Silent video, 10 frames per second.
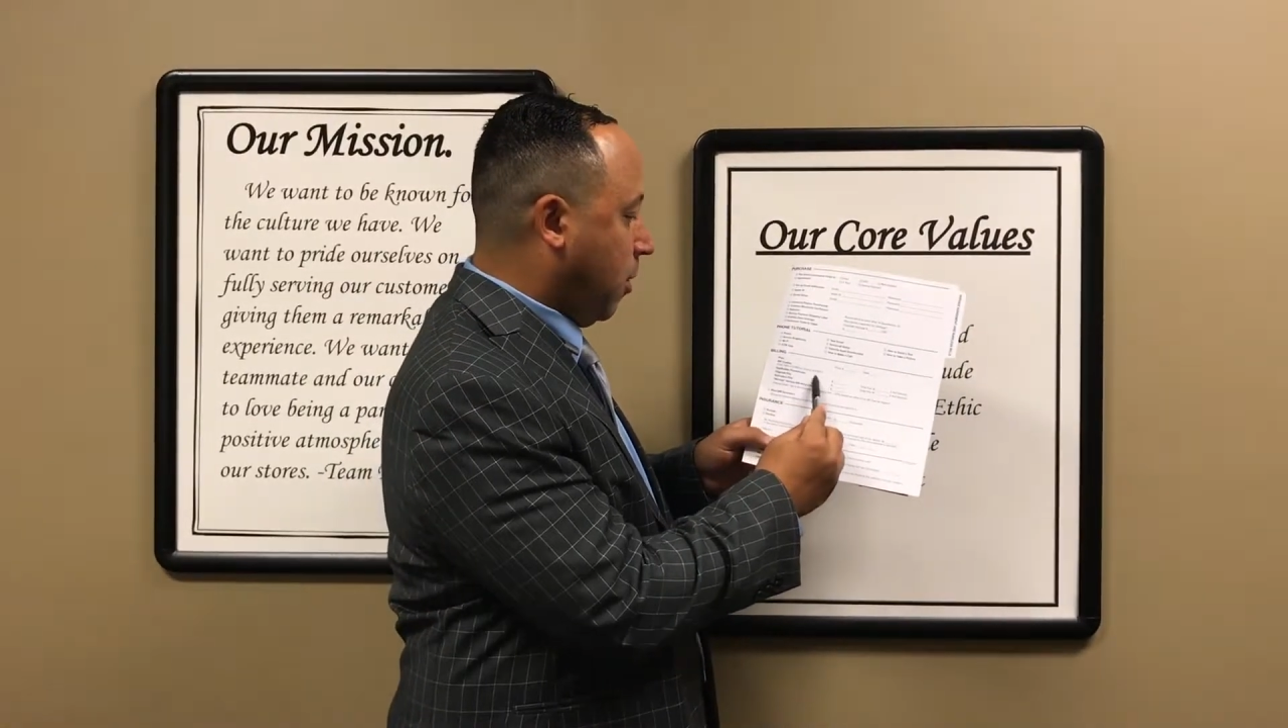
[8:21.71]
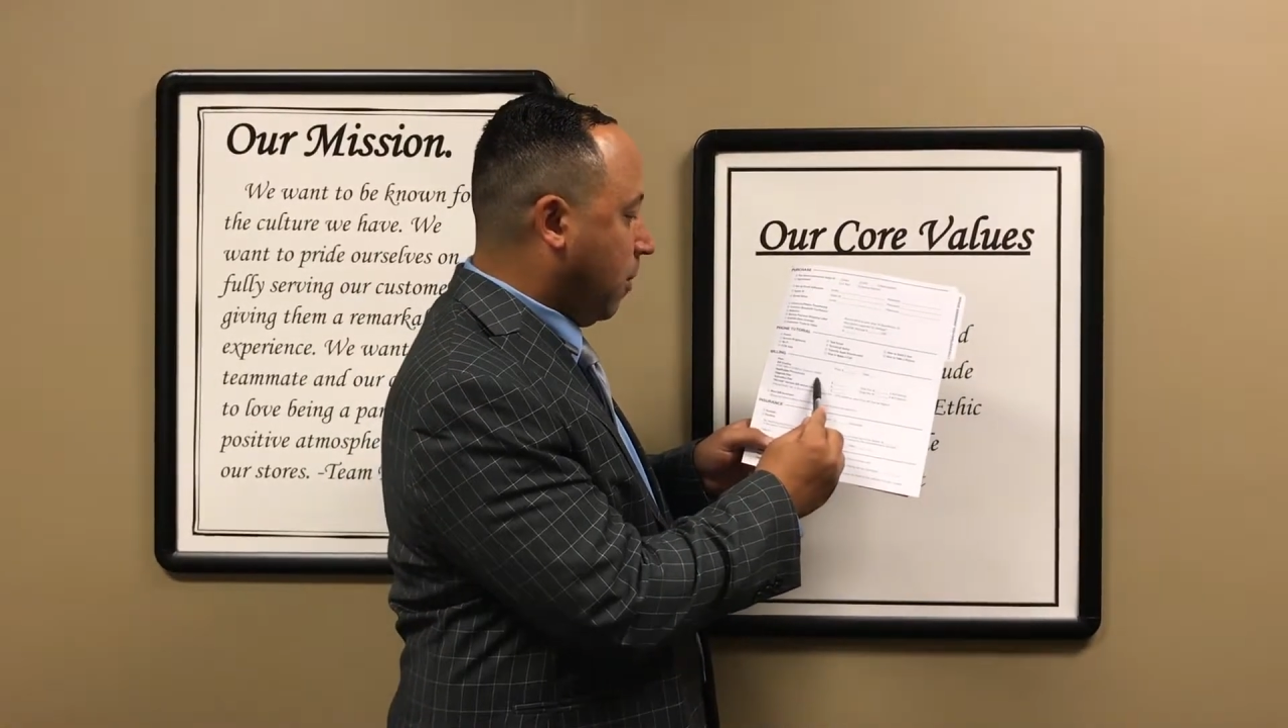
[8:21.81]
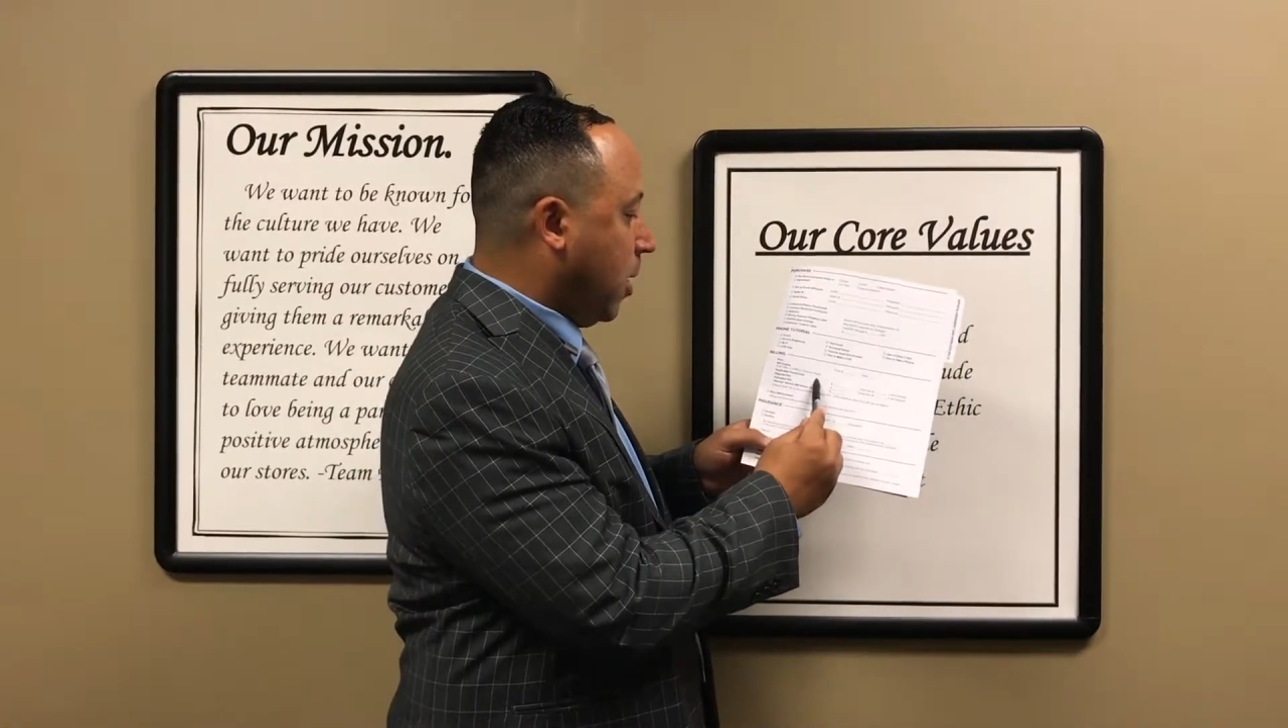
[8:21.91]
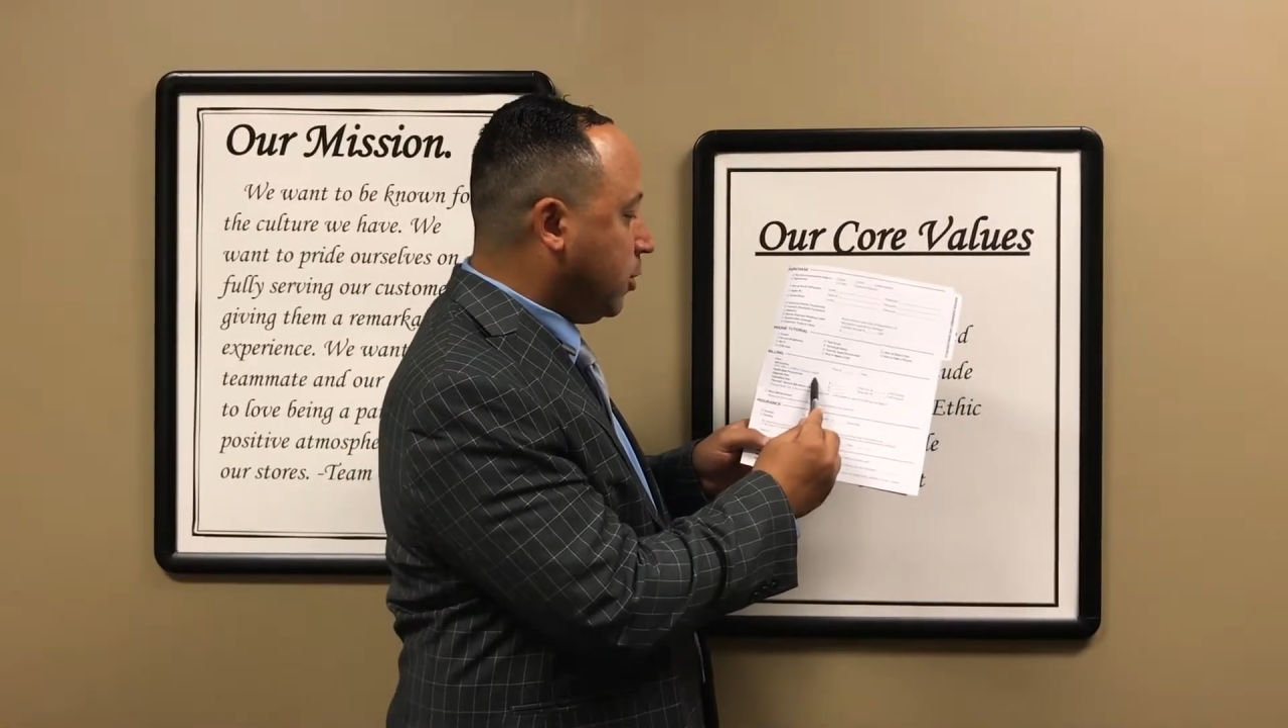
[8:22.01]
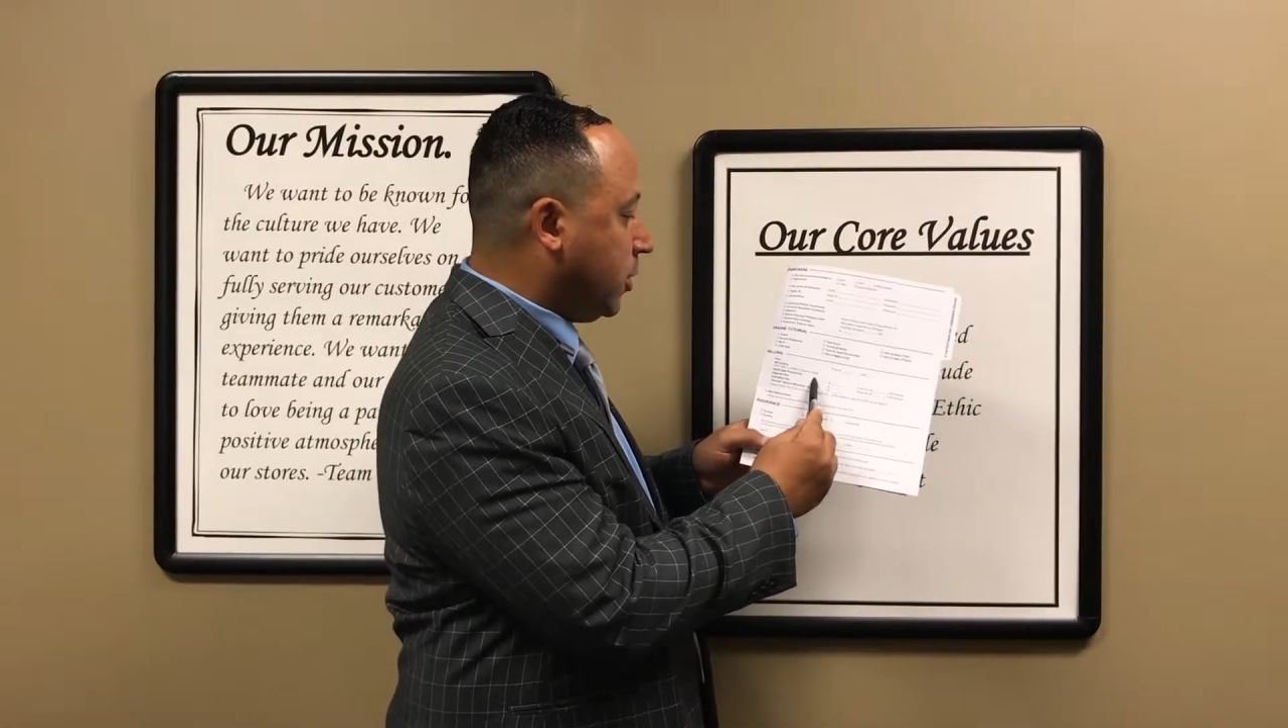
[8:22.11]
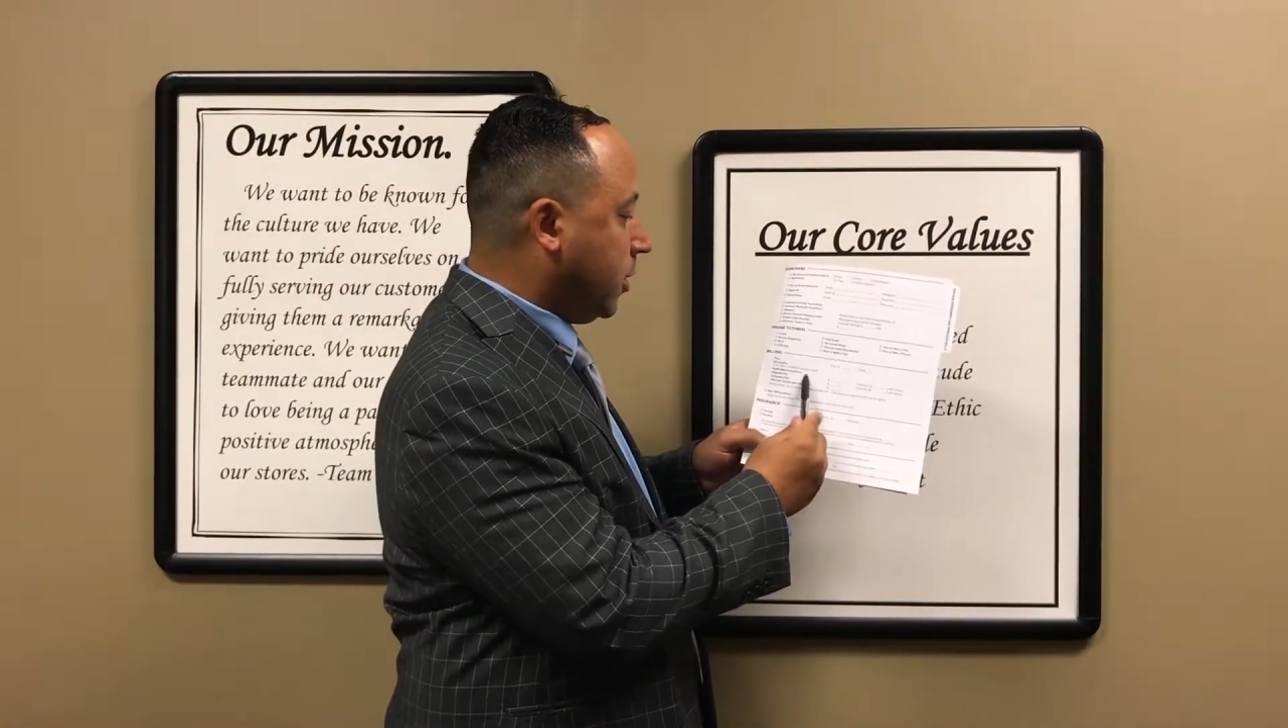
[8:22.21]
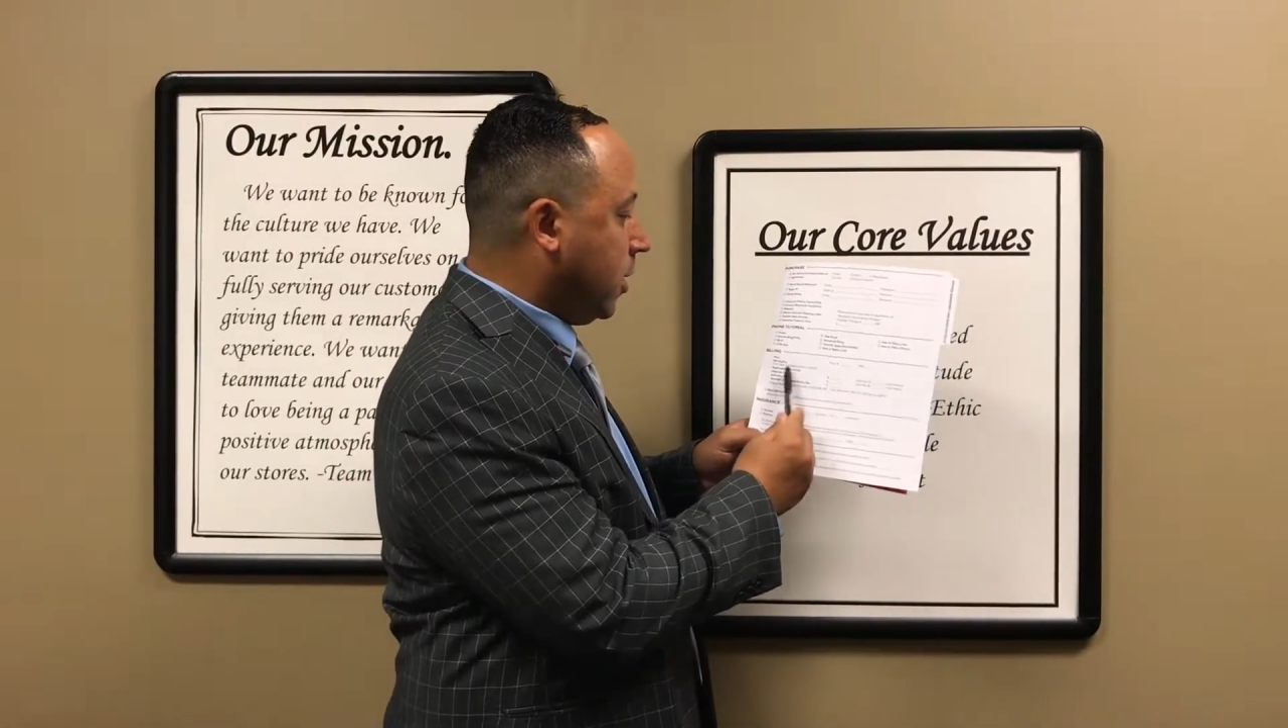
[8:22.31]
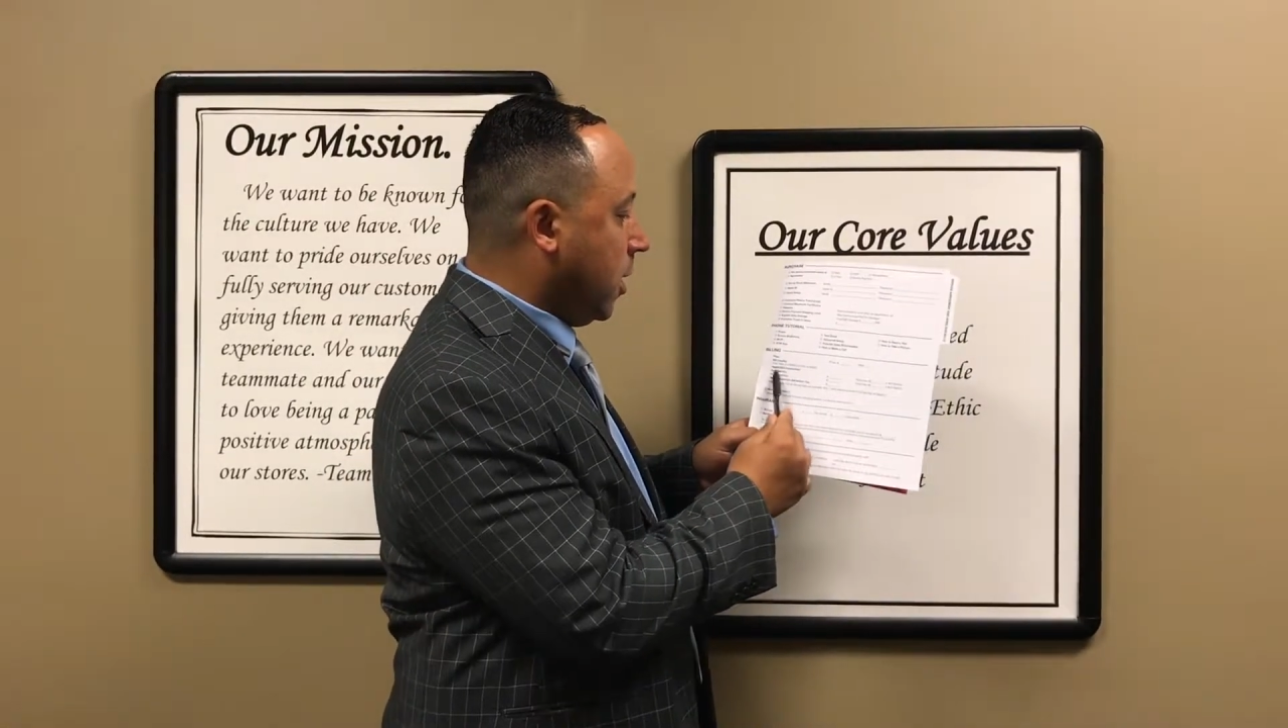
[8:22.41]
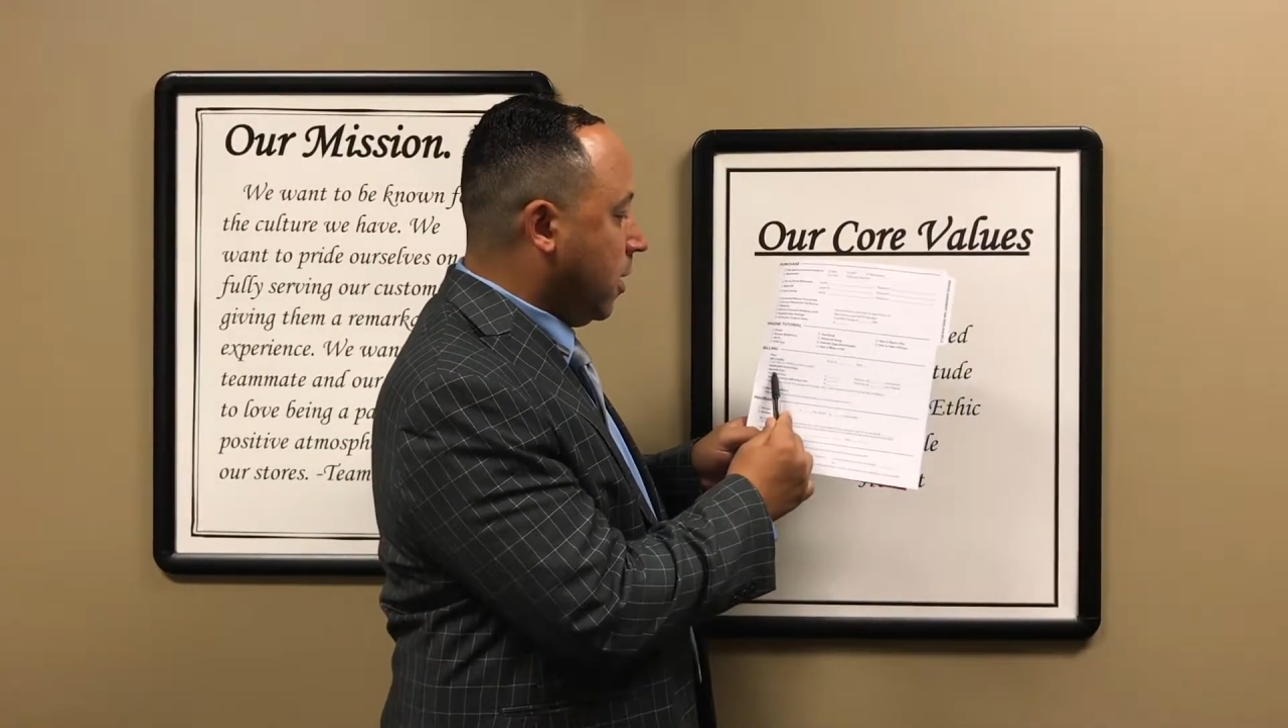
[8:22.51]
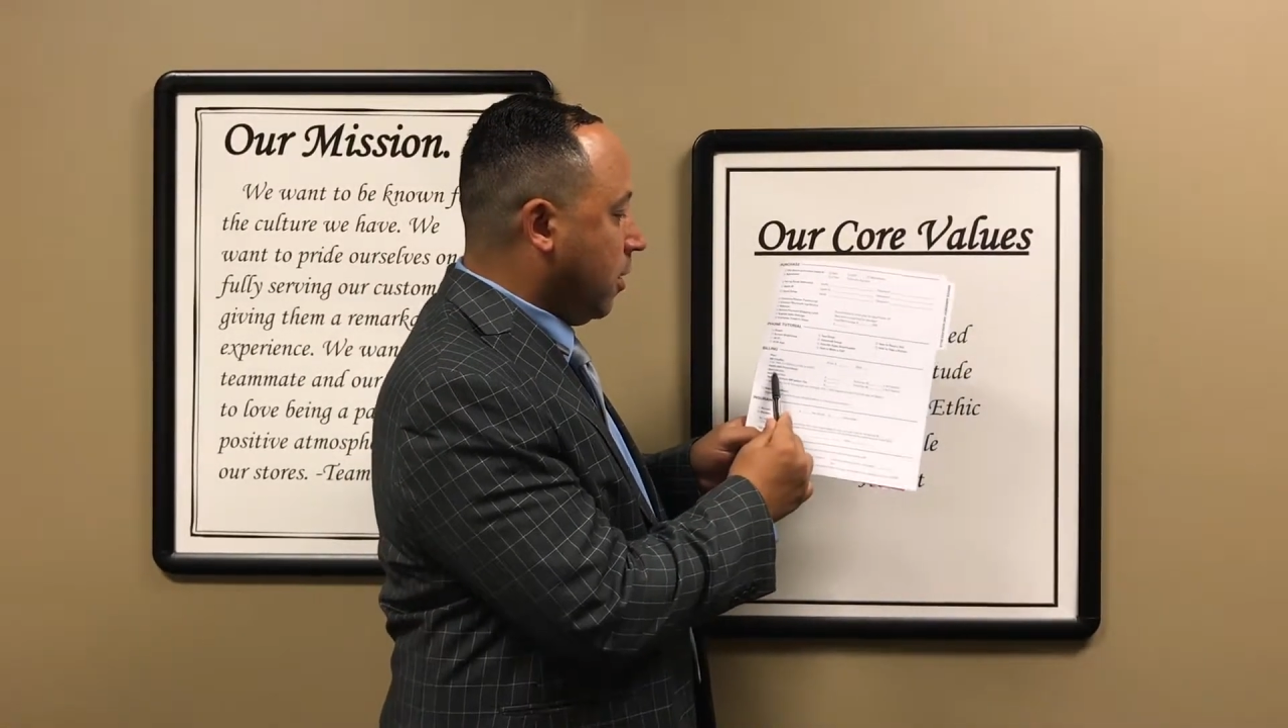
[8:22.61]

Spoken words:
promotion,